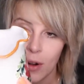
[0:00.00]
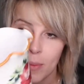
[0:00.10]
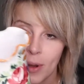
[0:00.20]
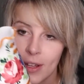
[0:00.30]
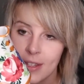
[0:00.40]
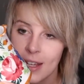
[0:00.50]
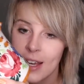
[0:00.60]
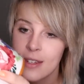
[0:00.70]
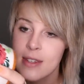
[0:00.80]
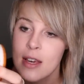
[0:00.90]
flower pots, I
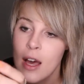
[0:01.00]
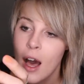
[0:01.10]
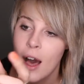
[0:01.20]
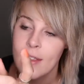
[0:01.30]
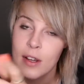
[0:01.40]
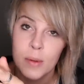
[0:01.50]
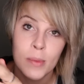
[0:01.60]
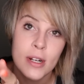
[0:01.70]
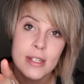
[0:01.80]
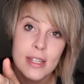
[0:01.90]
guess. Uh, they are
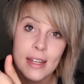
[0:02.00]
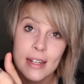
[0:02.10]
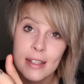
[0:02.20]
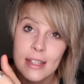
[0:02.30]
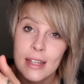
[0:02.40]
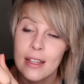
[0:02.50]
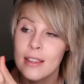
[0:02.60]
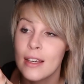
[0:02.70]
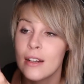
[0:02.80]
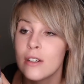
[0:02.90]
marked
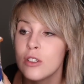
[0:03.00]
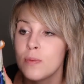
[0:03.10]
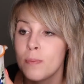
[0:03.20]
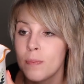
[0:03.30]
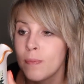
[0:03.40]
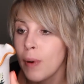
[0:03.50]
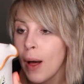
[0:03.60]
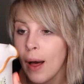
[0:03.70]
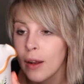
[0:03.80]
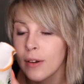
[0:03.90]
Italy, they are just
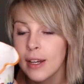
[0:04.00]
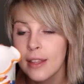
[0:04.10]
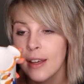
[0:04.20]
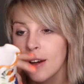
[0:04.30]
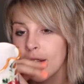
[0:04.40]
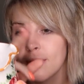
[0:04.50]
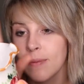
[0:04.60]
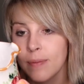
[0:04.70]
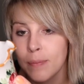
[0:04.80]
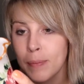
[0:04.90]
pottery, they
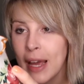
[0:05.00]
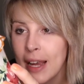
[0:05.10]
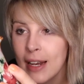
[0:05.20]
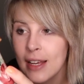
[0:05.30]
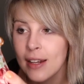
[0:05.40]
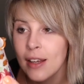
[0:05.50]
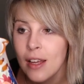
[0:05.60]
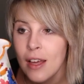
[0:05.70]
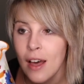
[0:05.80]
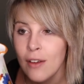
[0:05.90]
are painted.
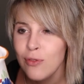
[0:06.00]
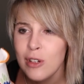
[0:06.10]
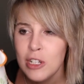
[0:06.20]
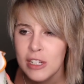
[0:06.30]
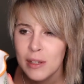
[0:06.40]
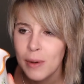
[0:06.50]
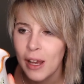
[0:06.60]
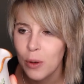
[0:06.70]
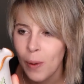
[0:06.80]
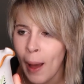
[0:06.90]
Unfortunately, when
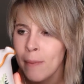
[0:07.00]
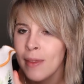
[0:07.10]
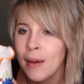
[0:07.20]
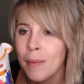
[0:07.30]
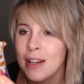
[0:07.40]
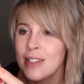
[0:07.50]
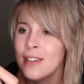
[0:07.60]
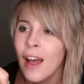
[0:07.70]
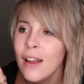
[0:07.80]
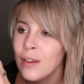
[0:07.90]
I grabbed them, I
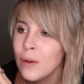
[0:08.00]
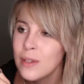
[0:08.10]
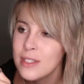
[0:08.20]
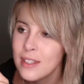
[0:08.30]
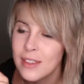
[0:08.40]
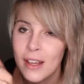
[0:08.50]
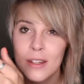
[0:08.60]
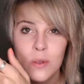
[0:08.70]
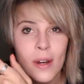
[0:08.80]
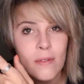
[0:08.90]
did not notice that they
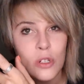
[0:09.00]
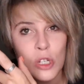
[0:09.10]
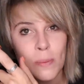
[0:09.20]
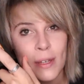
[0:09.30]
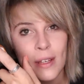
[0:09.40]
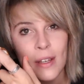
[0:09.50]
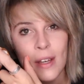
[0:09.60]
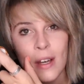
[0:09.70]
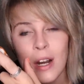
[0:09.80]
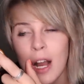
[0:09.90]
do have chipping
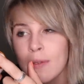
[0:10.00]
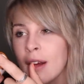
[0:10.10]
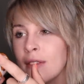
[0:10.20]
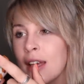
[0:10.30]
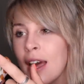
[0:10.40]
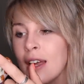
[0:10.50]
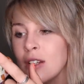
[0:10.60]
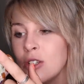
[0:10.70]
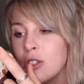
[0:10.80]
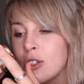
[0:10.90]
around the
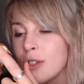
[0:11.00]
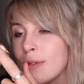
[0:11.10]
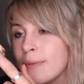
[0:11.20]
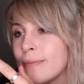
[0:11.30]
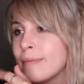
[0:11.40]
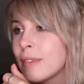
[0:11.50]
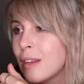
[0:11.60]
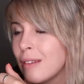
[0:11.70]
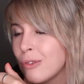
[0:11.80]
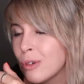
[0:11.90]
edge,
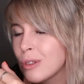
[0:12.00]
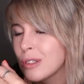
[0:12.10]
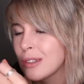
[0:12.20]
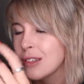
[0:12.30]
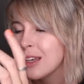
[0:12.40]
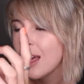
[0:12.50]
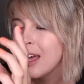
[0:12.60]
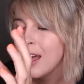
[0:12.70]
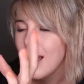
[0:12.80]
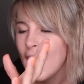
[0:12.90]
unfortunately.
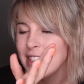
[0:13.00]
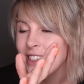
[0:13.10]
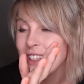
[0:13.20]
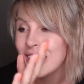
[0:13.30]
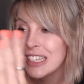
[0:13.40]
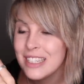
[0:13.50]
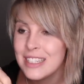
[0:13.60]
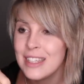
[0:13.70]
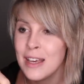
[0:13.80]
I did list